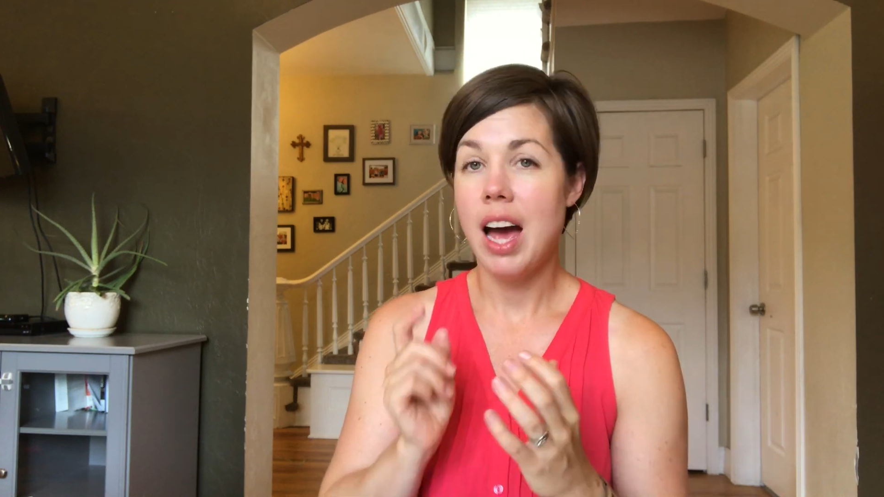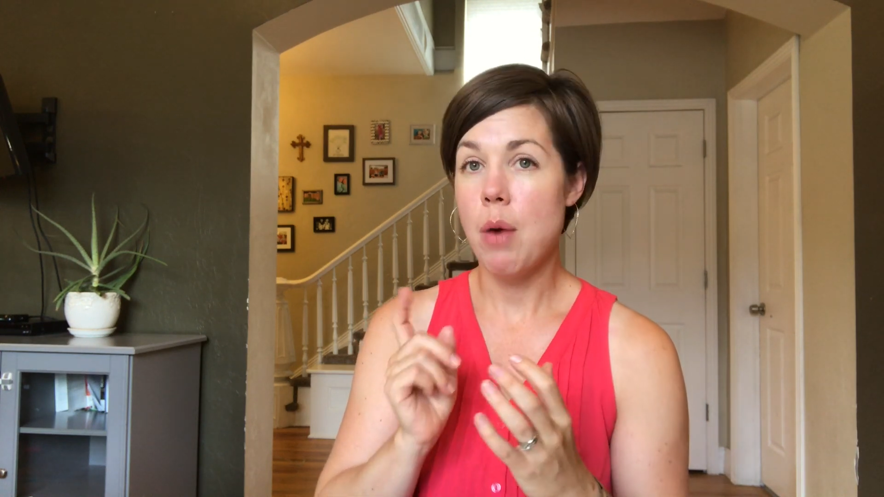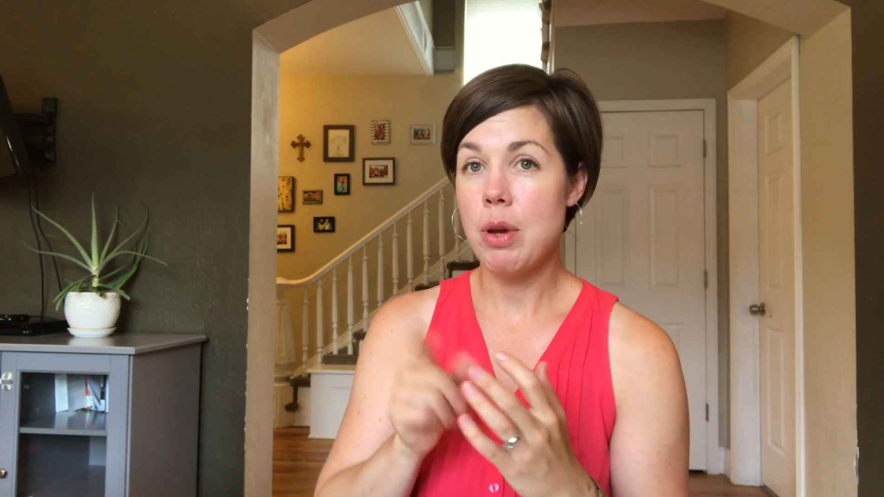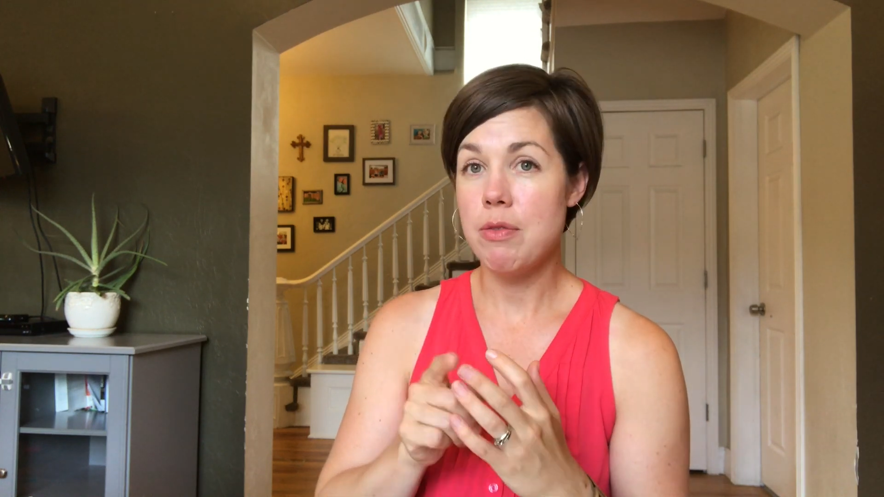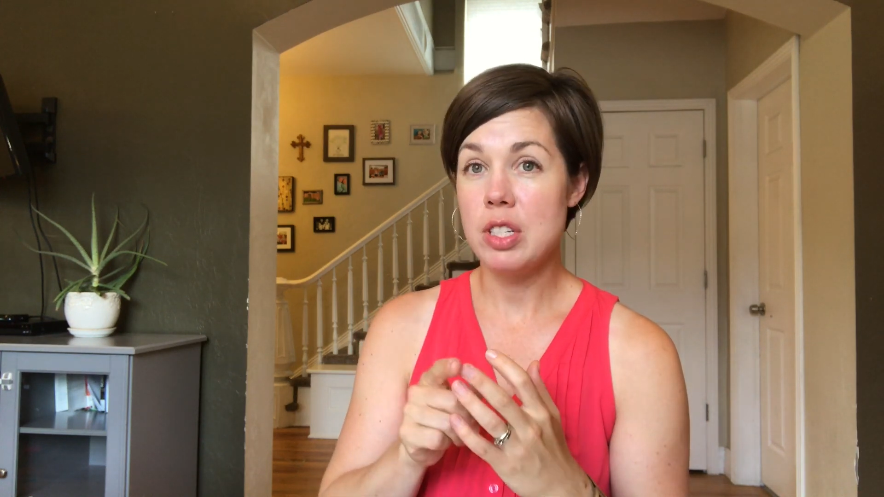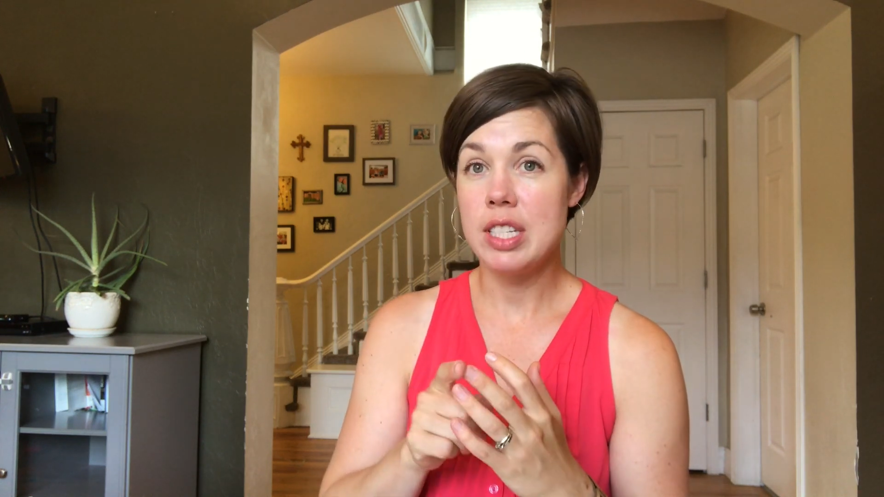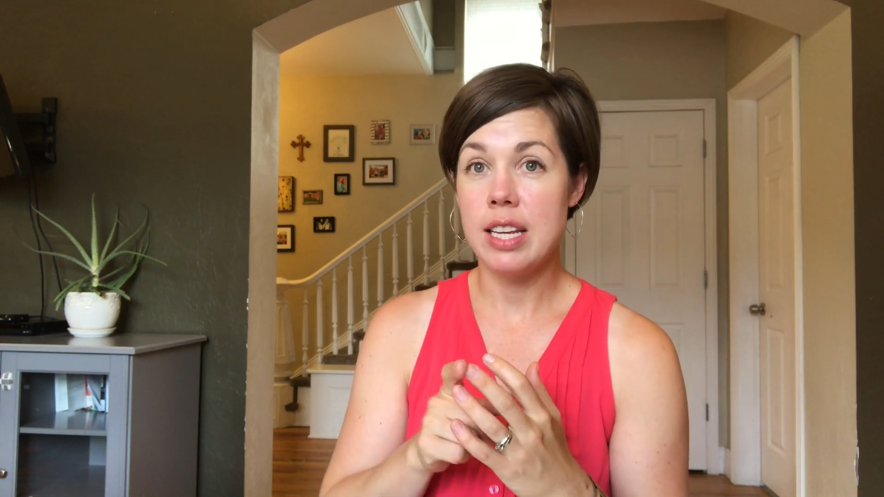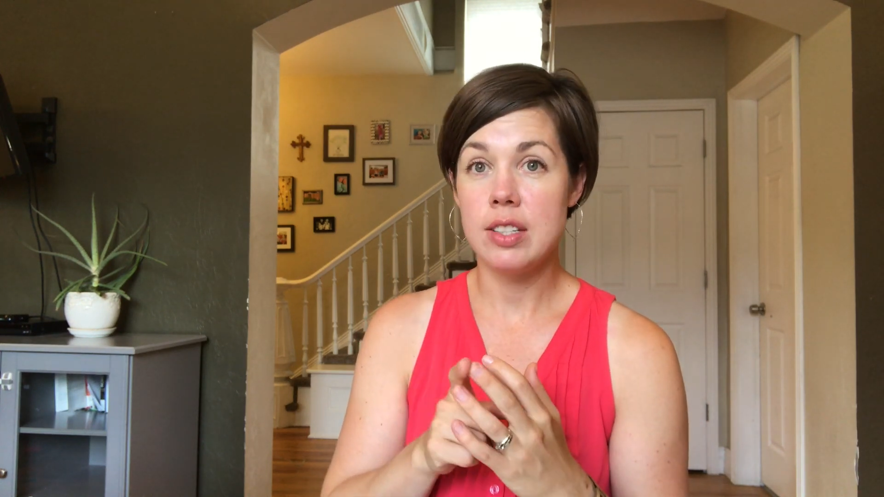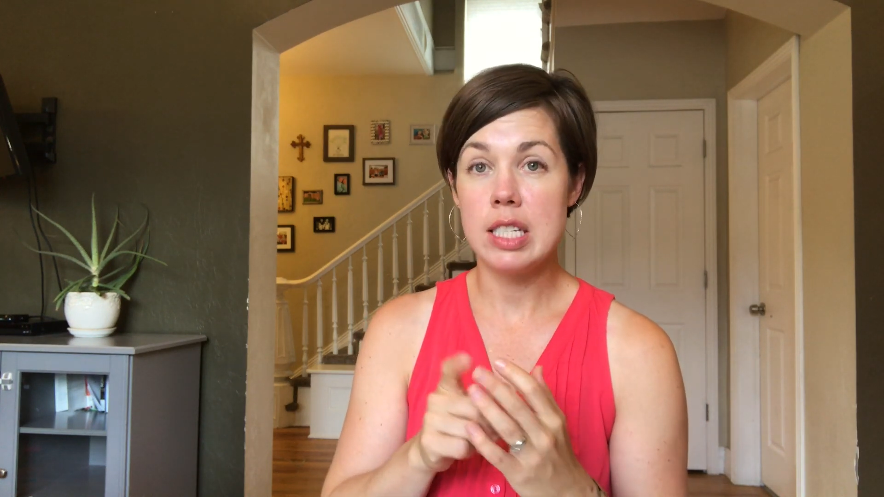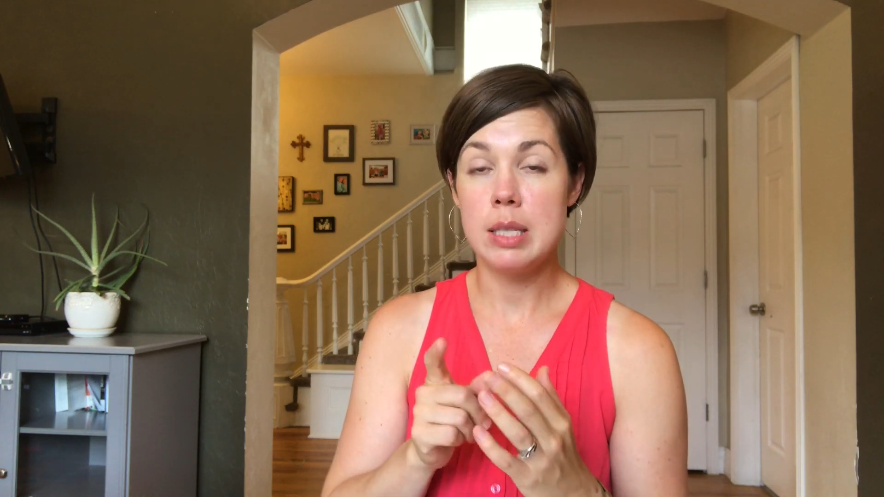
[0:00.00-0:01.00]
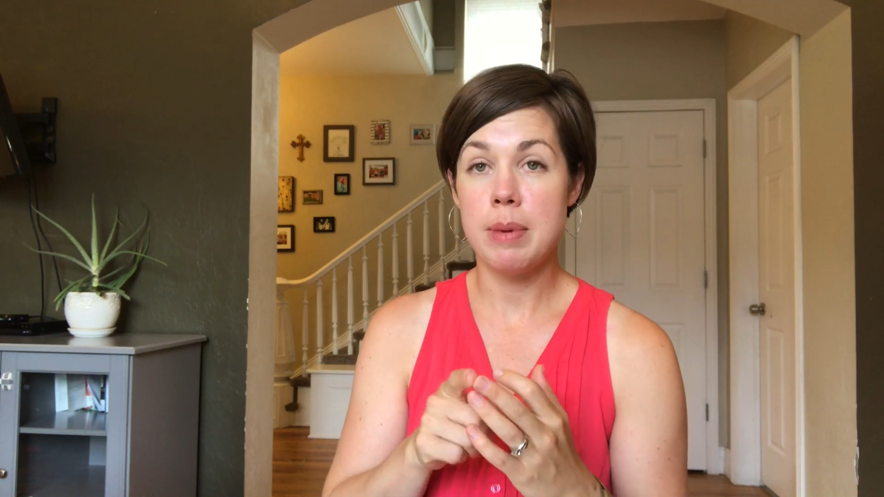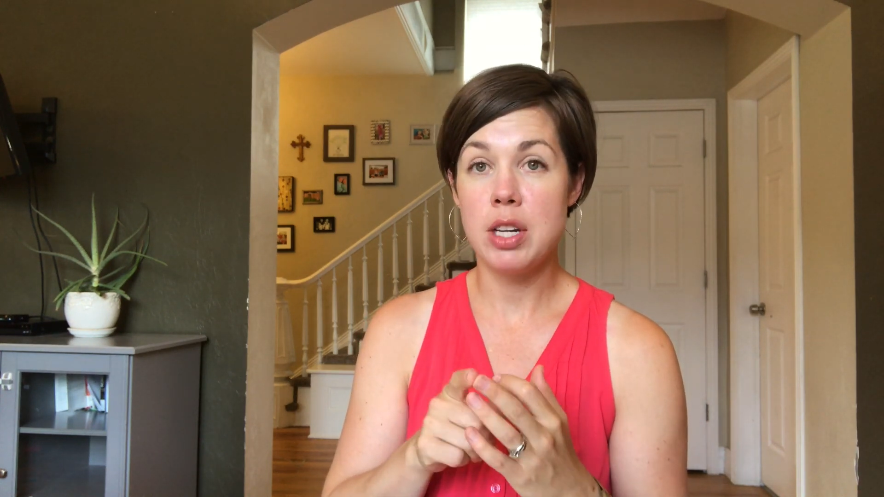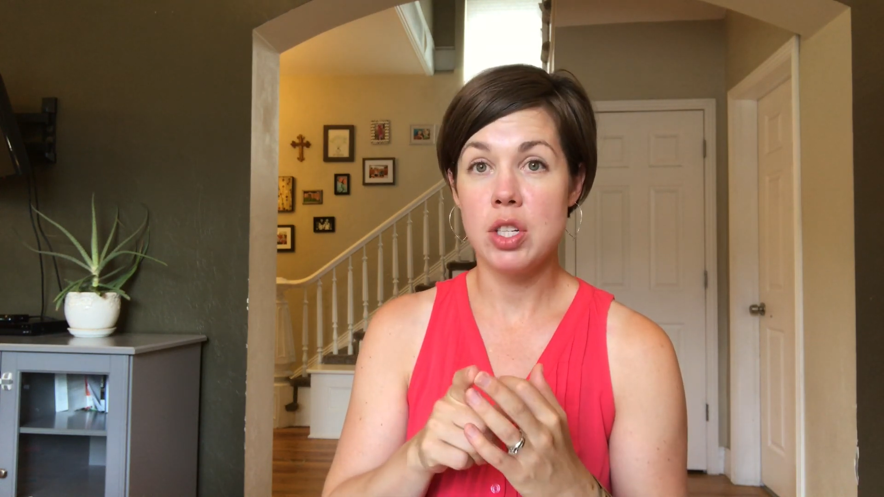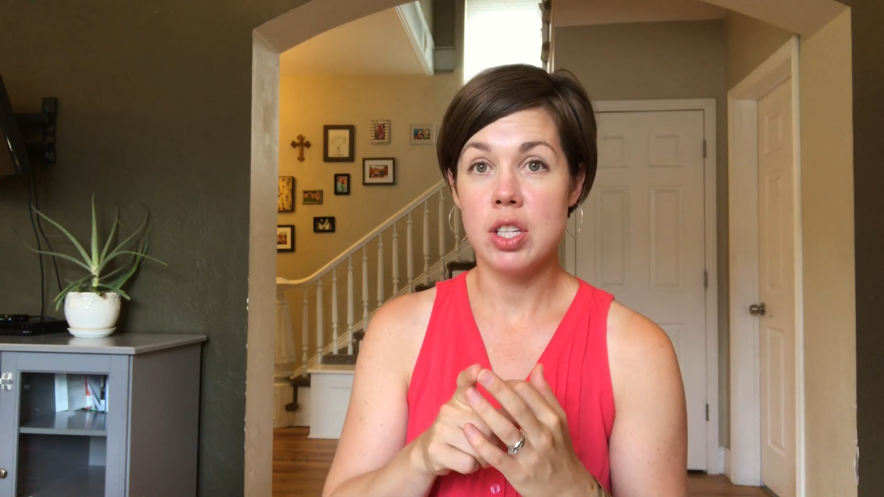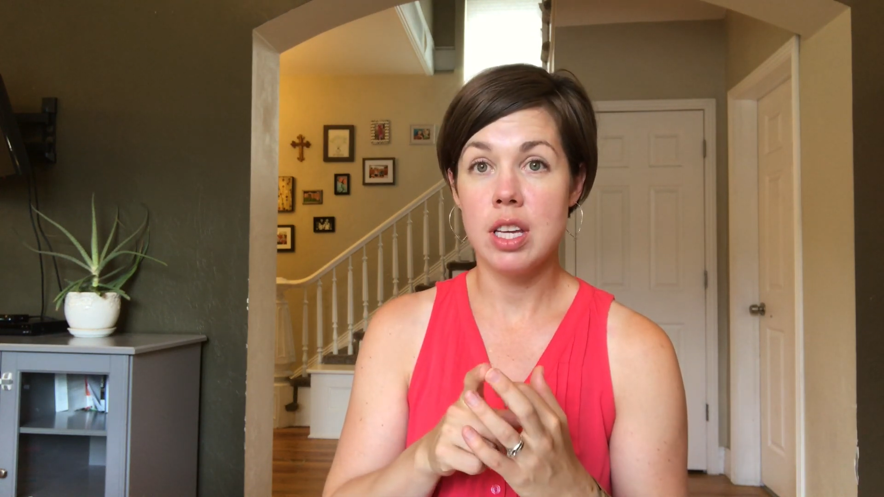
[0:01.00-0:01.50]
I wait for sales,
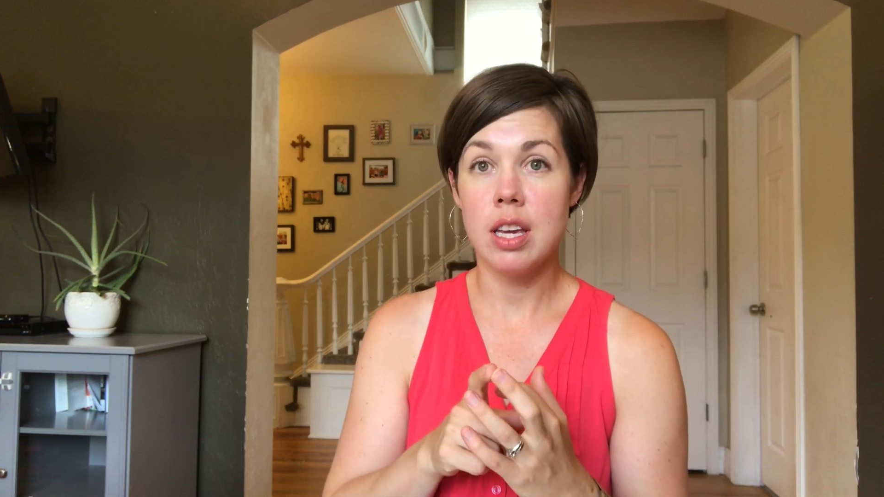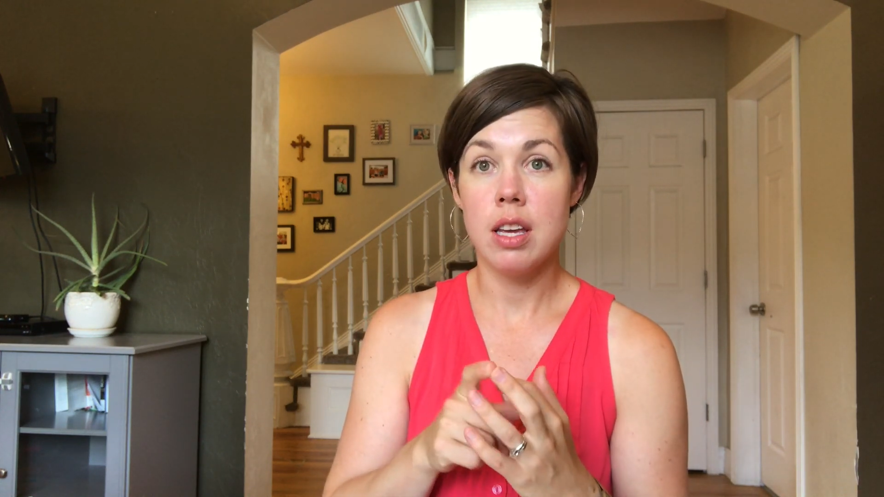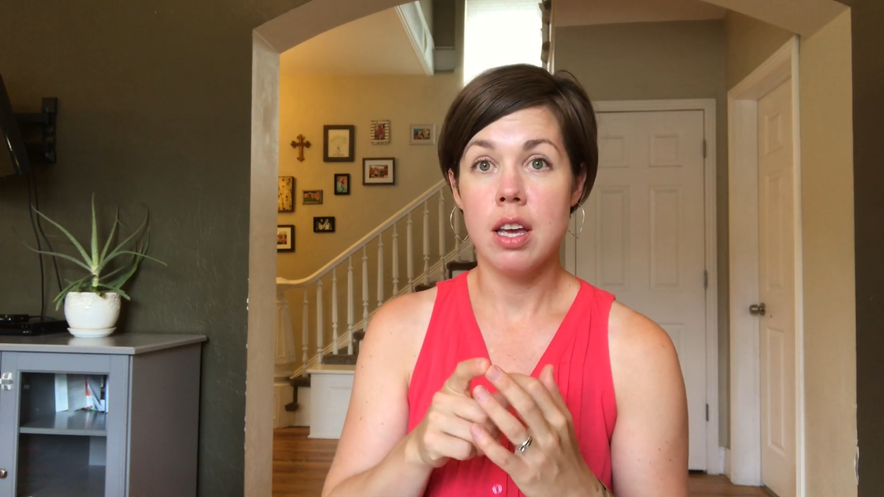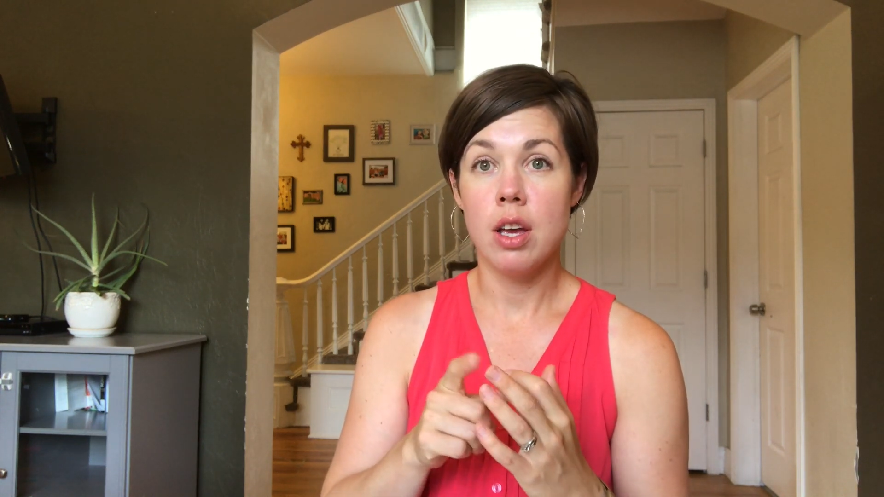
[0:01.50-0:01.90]
especially